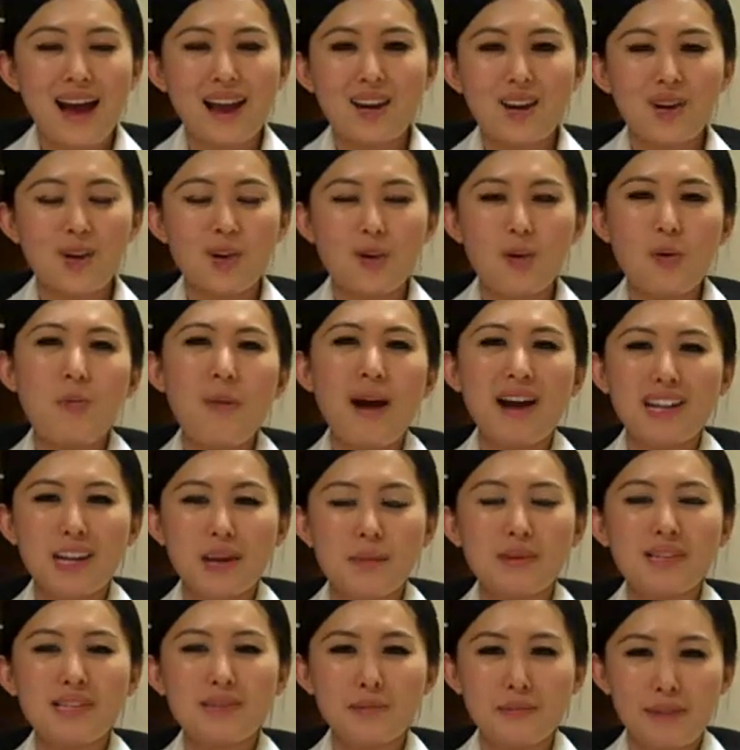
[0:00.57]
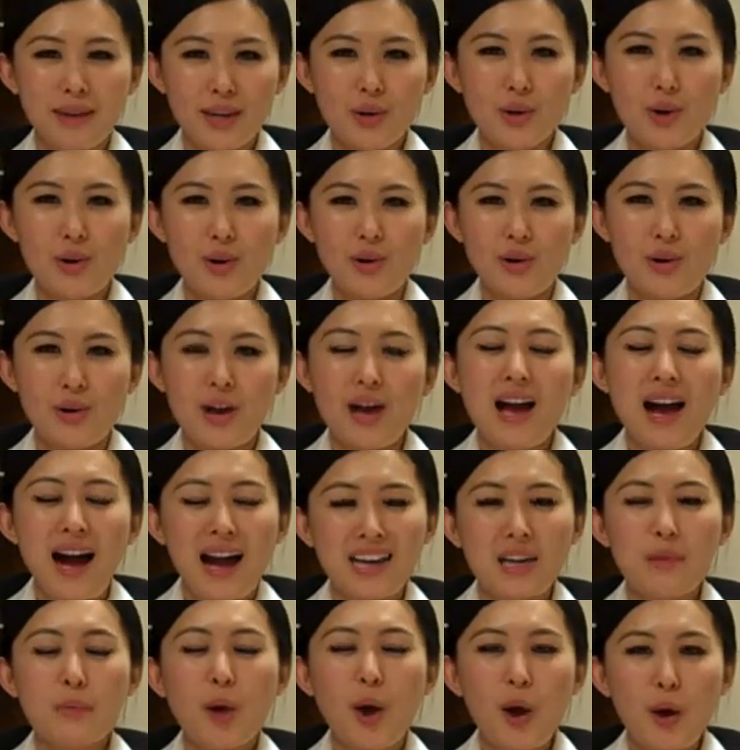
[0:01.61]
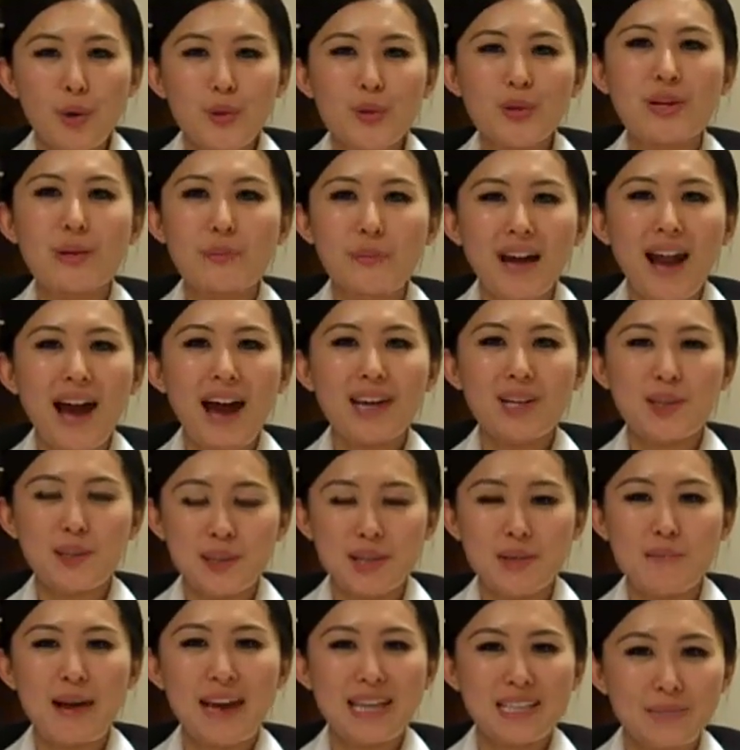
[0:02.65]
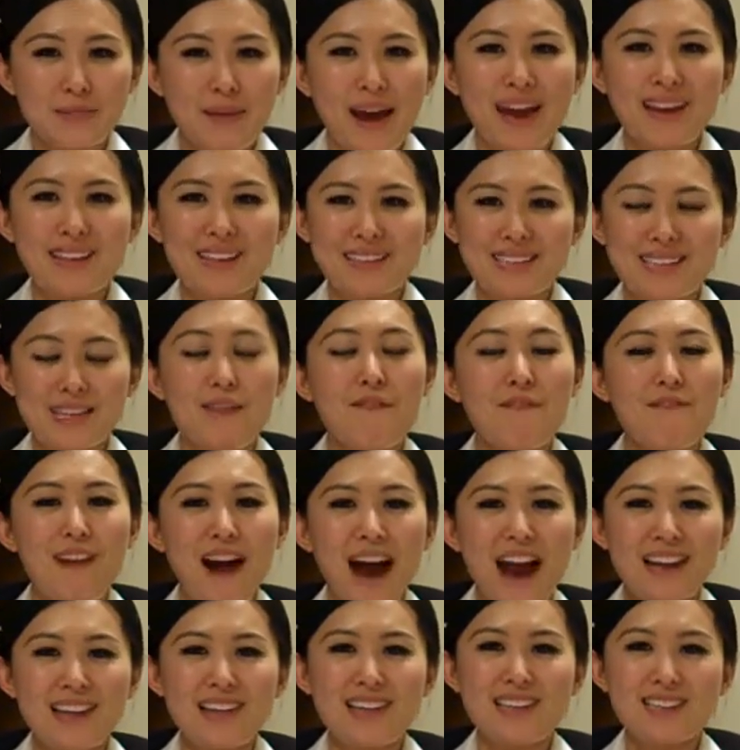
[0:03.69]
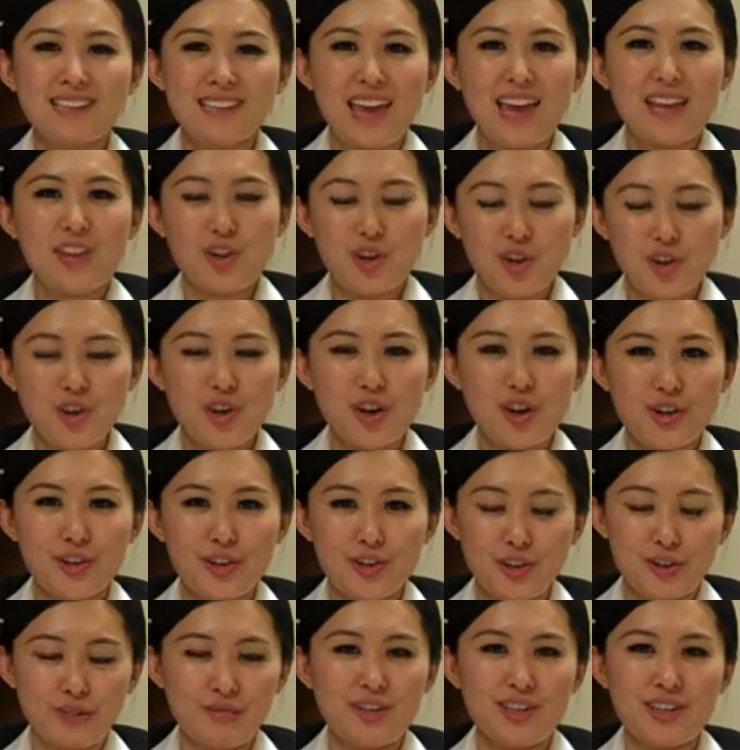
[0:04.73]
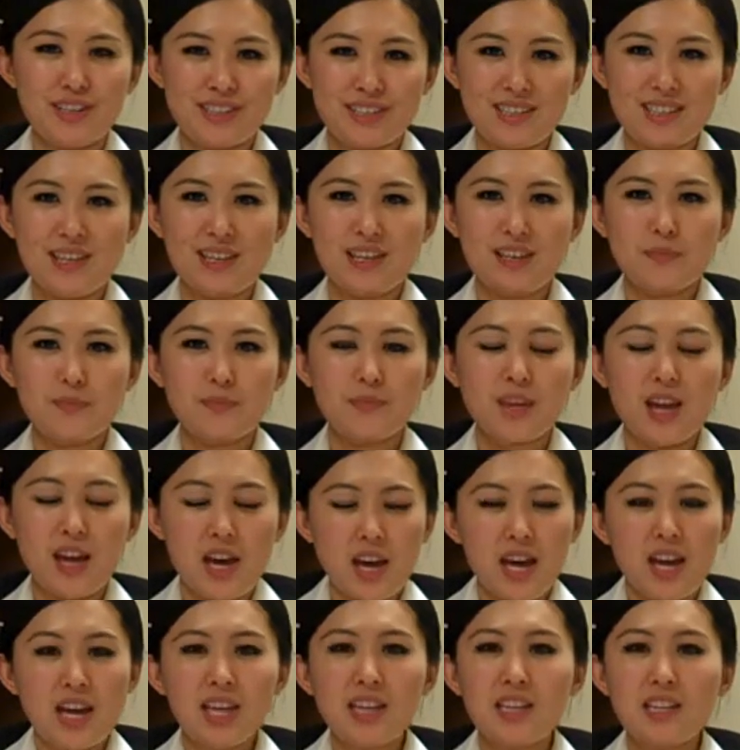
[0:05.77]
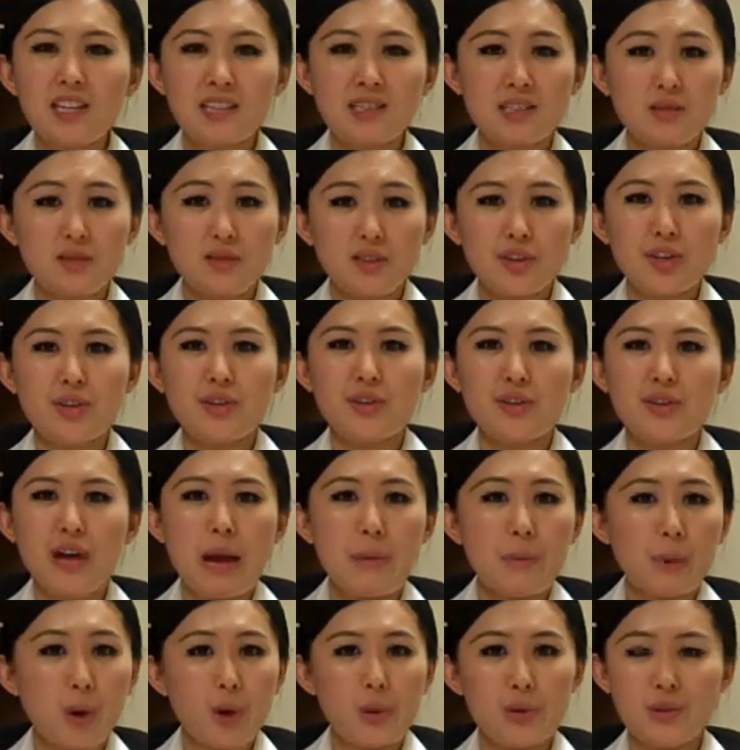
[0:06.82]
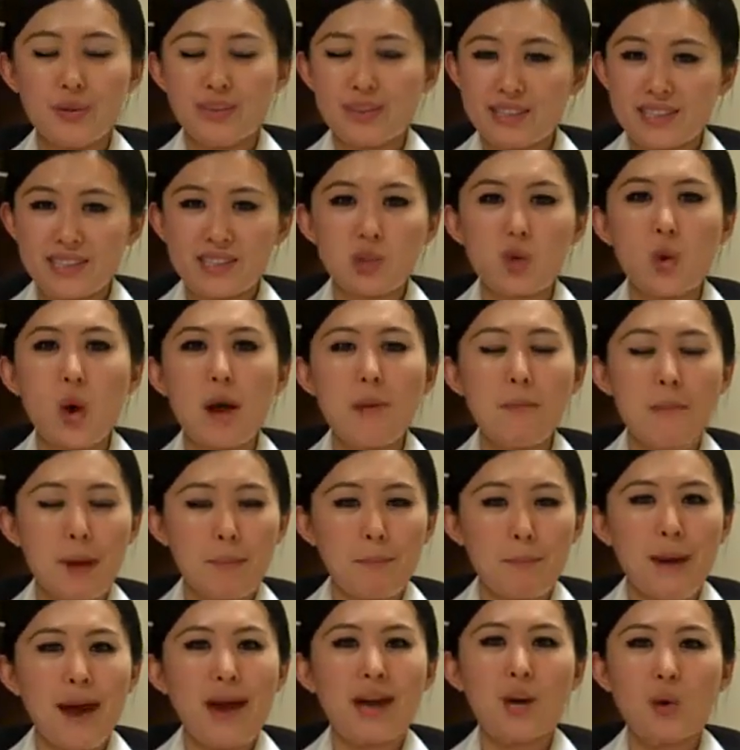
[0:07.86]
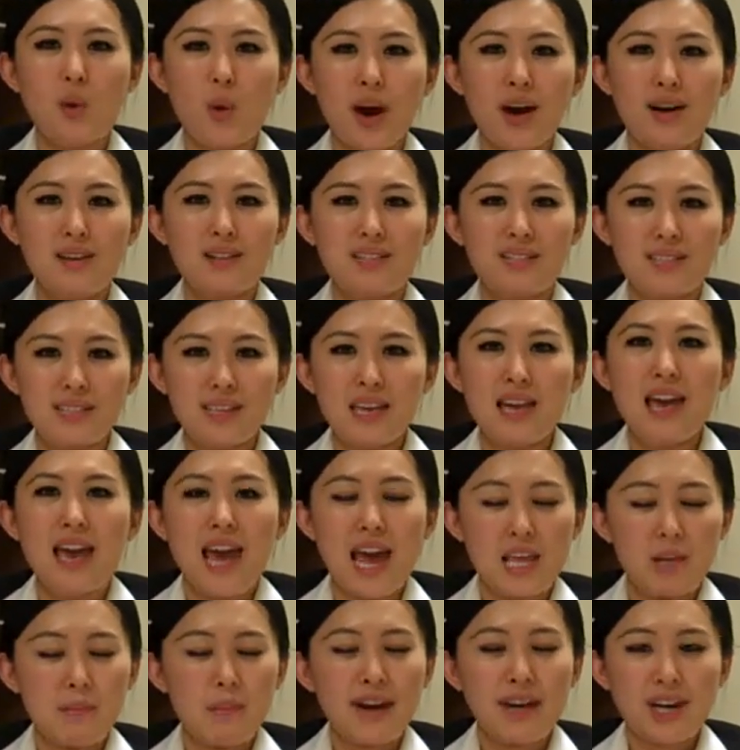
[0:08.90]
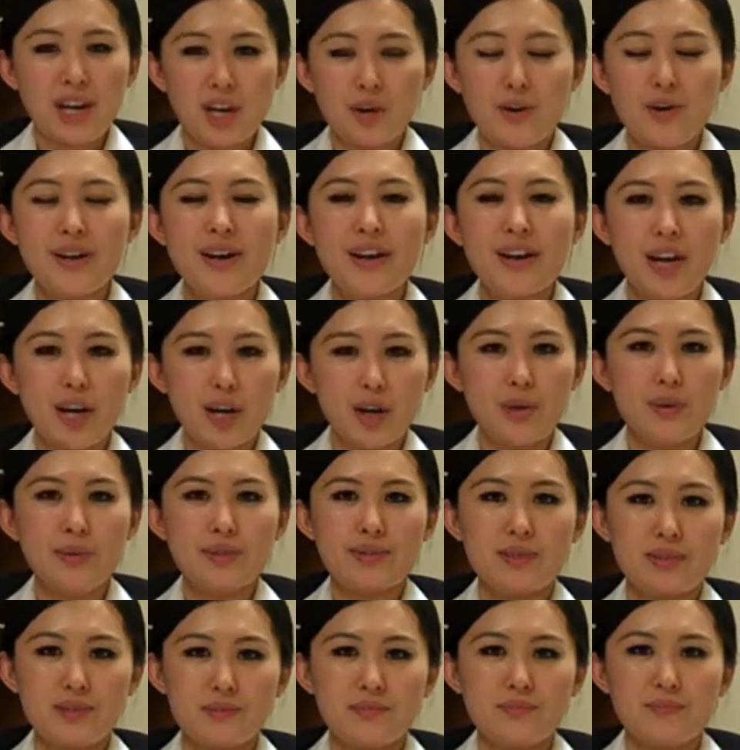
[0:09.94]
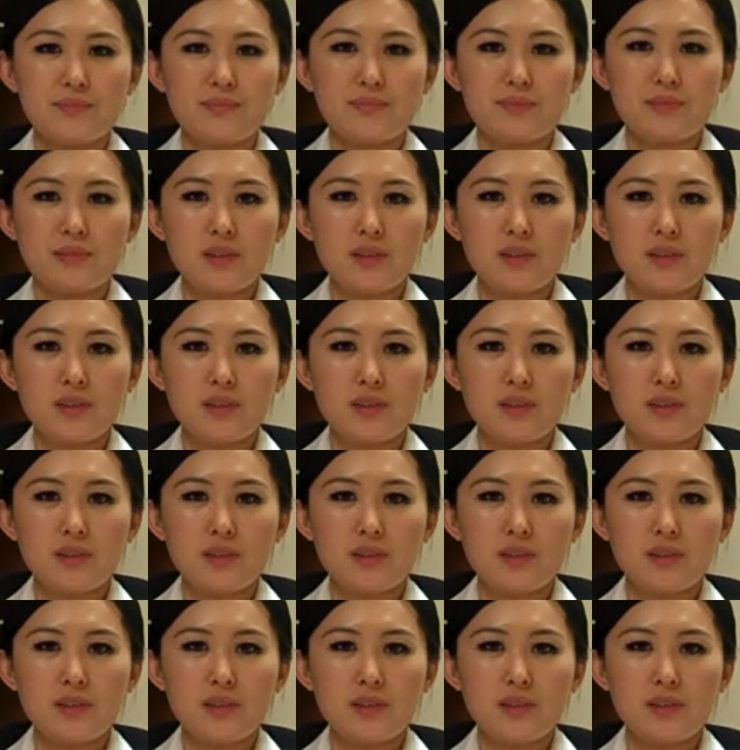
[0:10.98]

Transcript: Hello, my name is Mei Hong. I am going to apply to the Mathematics in Finance at New York University. In this video, I'm going to describe my background and my career goals.